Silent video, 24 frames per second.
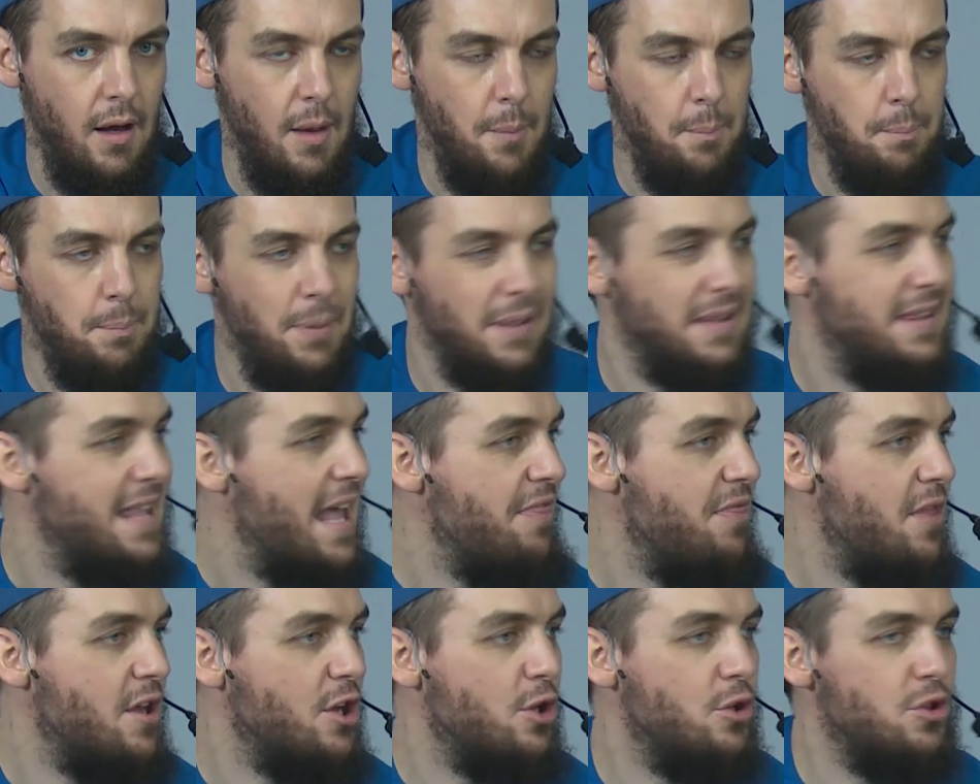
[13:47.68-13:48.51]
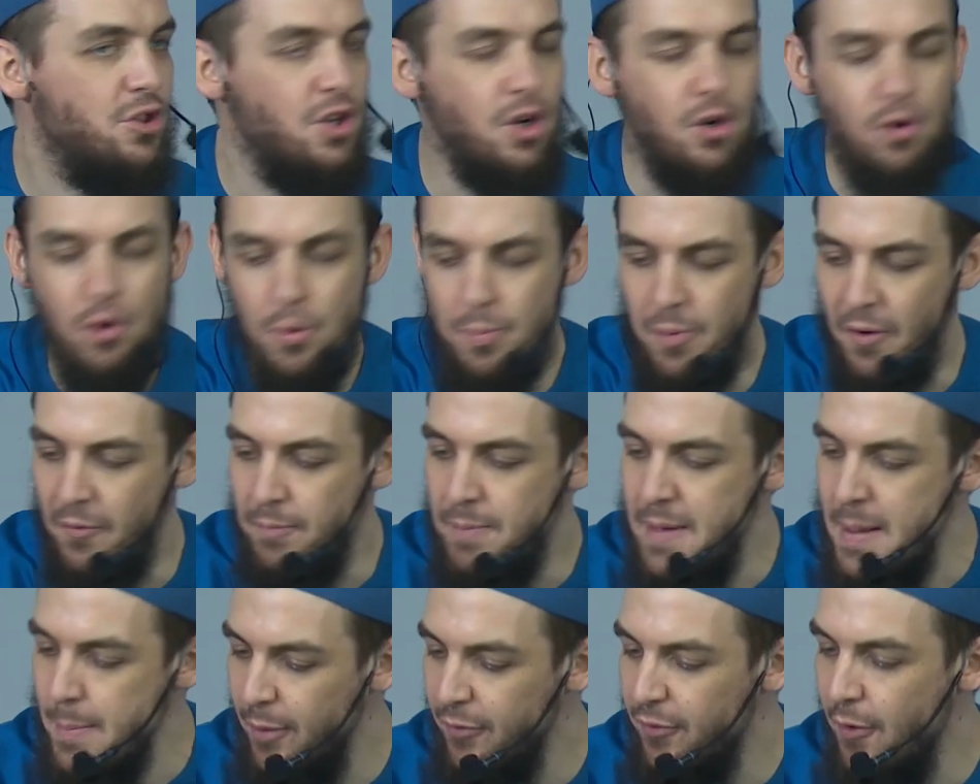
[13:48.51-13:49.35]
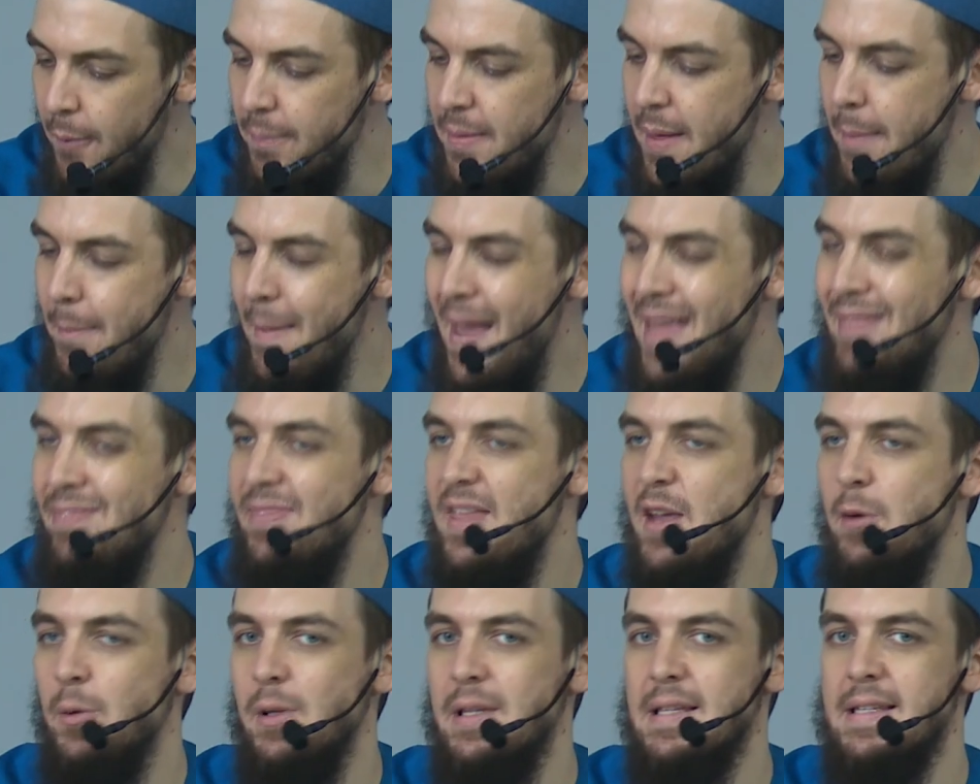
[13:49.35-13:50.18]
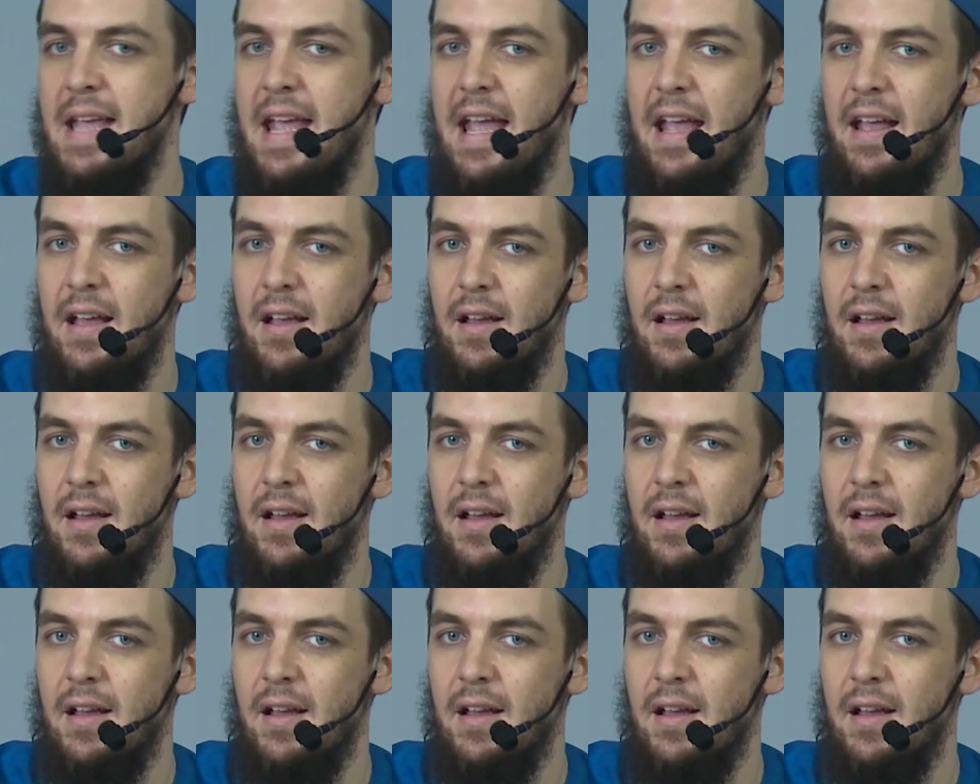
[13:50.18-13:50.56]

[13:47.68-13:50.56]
But then the group of people from the men, they will say,